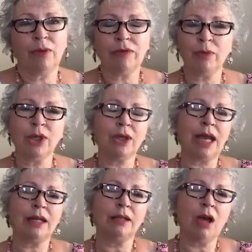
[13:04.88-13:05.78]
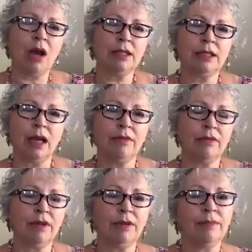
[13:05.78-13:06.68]
Like we could have had a loss
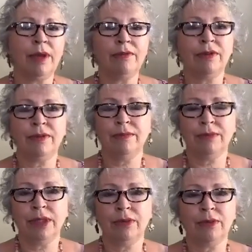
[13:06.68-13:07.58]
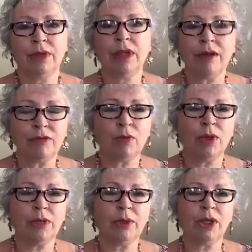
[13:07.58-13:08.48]
of a you know, loved one.